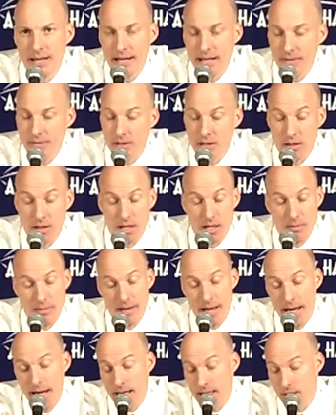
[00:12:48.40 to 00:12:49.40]
I'd have to
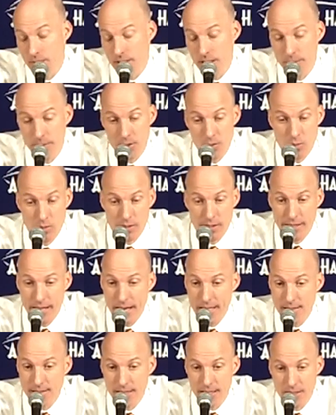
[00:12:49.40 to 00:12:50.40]
think back. I've been doing it
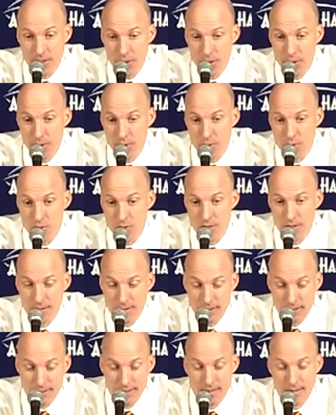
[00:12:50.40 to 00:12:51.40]
19 years.
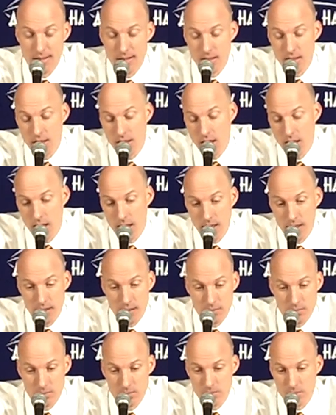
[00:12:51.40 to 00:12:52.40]

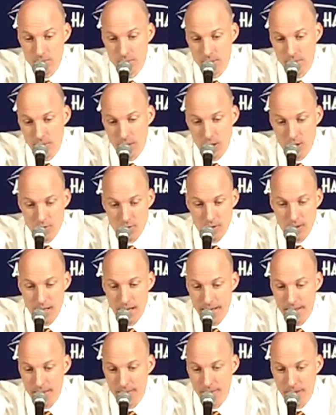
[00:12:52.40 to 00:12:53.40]
I've lost a
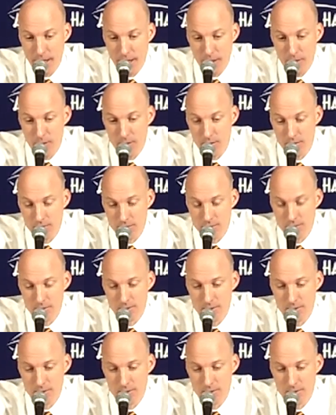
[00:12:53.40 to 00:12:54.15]
lot of hair